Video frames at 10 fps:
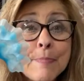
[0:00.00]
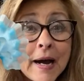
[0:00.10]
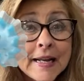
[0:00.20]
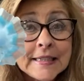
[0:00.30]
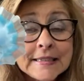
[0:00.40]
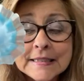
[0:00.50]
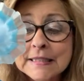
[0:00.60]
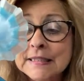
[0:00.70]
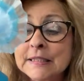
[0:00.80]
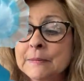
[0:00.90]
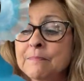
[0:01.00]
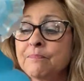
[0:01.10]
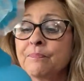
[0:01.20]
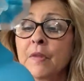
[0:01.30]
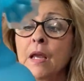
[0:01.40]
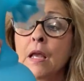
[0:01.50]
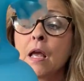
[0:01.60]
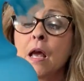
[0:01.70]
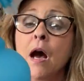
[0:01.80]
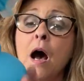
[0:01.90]
bites.
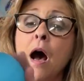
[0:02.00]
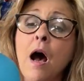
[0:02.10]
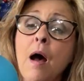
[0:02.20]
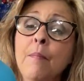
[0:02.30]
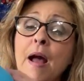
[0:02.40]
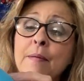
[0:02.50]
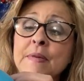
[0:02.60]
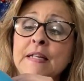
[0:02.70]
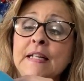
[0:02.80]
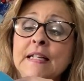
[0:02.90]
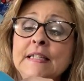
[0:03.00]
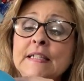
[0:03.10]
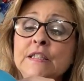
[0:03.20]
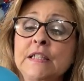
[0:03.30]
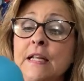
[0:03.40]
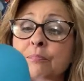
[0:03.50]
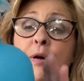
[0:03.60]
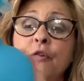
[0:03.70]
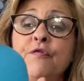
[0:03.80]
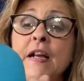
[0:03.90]
Um, I mean, it is in
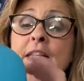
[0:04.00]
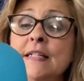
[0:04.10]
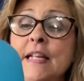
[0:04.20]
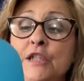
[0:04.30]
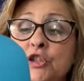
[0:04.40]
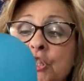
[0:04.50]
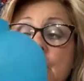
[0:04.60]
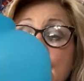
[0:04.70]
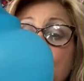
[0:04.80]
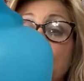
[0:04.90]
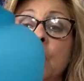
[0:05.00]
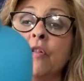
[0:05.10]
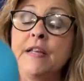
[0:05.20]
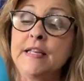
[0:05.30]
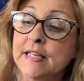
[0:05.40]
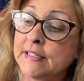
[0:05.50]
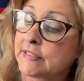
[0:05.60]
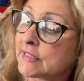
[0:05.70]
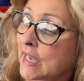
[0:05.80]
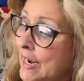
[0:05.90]
perfect condition. It really
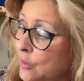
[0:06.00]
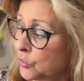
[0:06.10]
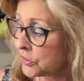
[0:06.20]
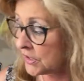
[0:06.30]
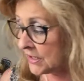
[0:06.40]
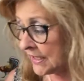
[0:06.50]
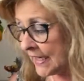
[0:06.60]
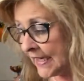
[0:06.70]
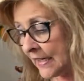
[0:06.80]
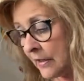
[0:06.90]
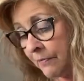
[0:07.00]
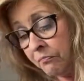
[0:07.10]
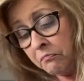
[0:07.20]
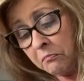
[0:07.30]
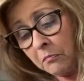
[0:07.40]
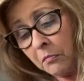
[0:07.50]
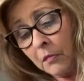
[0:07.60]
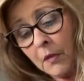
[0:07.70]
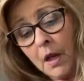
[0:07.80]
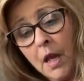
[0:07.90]
is. I don't see
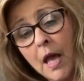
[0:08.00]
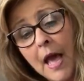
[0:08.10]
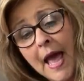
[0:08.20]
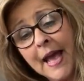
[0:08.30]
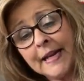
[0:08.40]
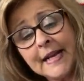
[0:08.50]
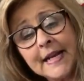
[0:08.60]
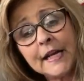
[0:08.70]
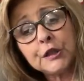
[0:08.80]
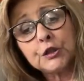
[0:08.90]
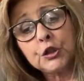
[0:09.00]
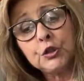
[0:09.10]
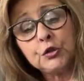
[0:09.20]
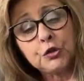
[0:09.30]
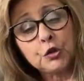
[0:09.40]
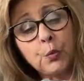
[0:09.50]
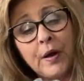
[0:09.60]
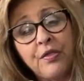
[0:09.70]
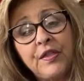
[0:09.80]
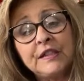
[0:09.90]
any issues
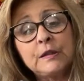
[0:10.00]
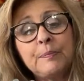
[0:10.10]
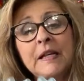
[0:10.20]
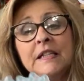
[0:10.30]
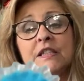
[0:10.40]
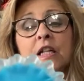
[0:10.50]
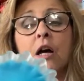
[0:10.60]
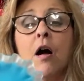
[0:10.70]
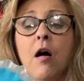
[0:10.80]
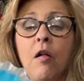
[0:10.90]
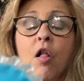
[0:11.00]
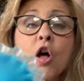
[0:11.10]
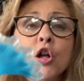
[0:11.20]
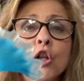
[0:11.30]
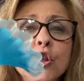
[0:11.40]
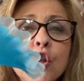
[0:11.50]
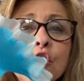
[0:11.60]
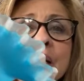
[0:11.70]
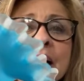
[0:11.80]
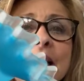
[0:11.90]
with this piece at all.
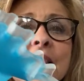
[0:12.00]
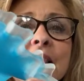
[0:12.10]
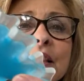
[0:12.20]
Look at,